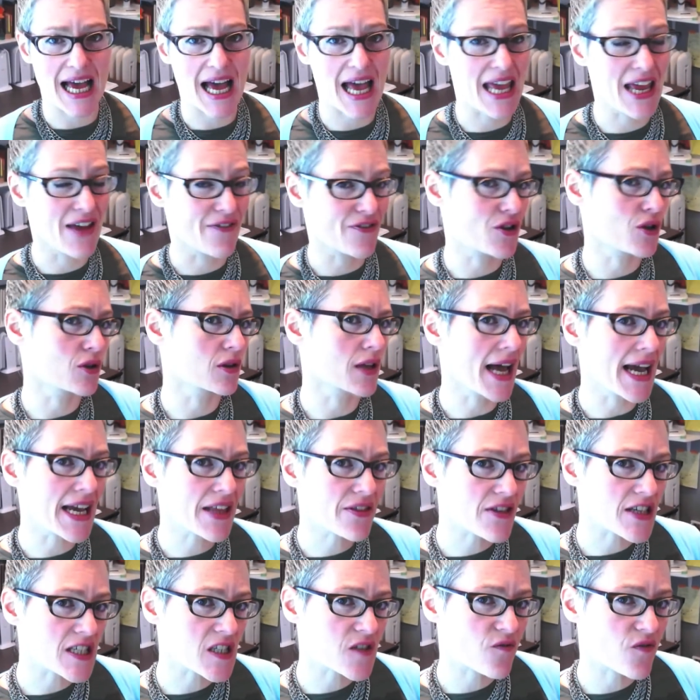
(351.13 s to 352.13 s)
If you like
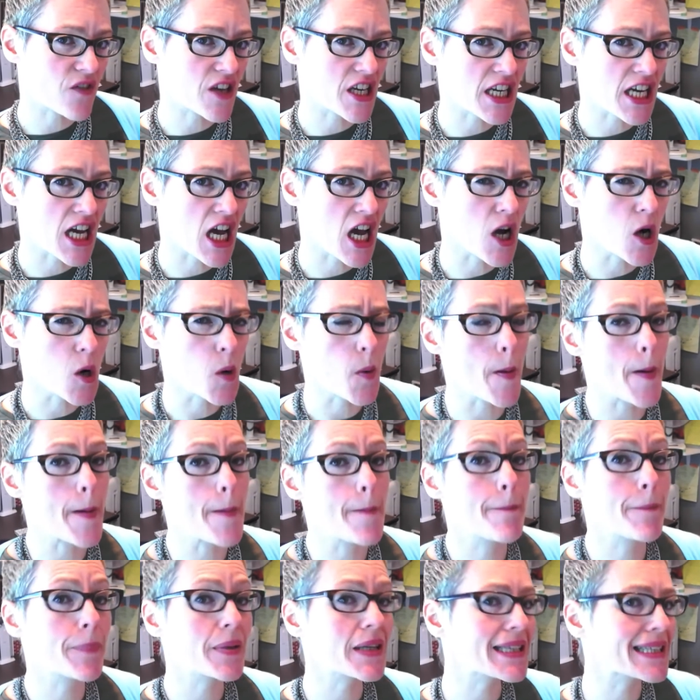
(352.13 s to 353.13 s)
this video,
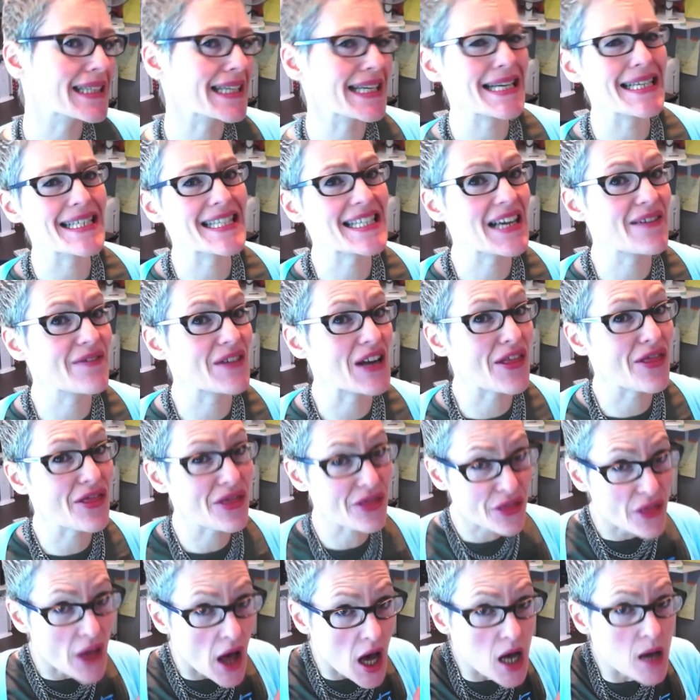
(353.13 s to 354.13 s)
please give it a
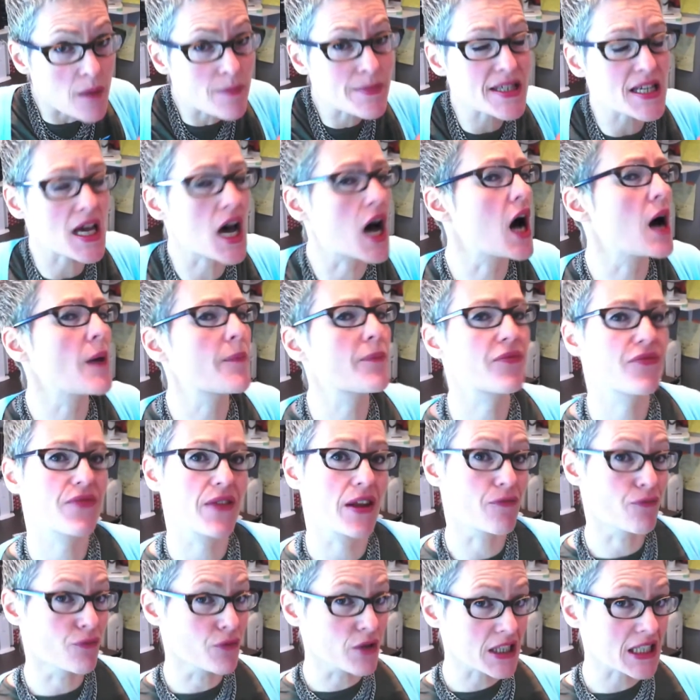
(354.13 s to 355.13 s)
thumbs up.
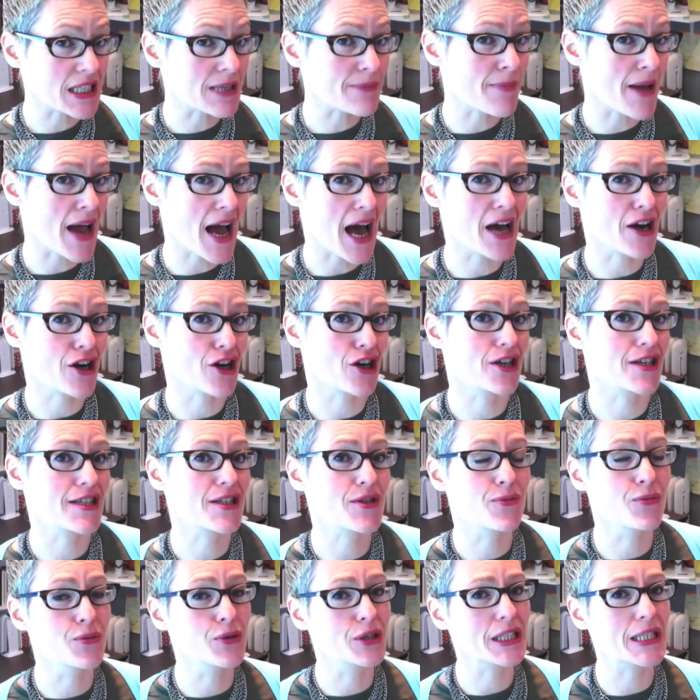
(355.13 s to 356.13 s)
Really
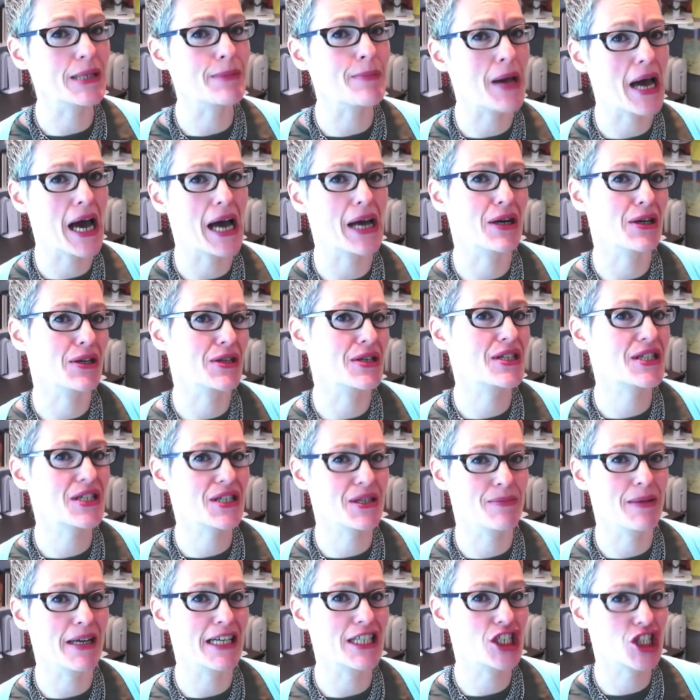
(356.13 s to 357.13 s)
matters to
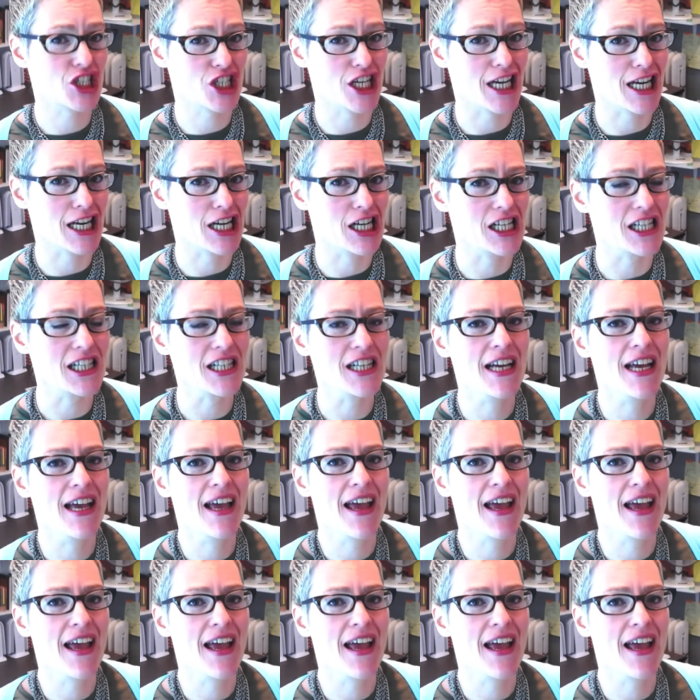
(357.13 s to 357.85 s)
my channel.